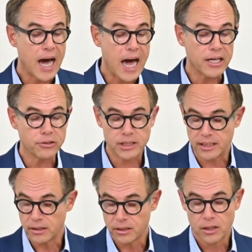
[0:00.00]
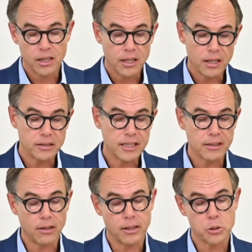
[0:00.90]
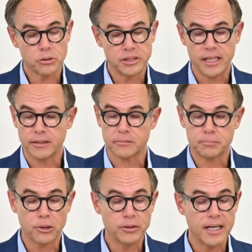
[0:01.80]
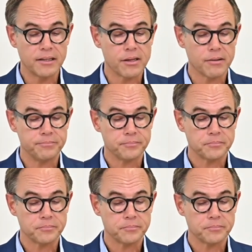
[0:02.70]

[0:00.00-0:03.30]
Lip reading: IoT and technology-related products.